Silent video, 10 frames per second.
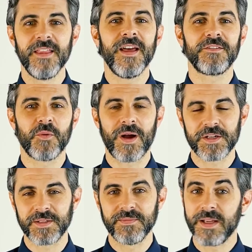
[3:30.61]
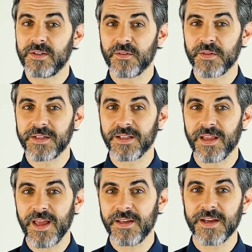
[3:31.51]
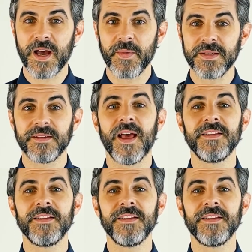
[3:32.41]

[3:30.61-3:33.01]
Thanks for watching, and don't forget to like, comment, and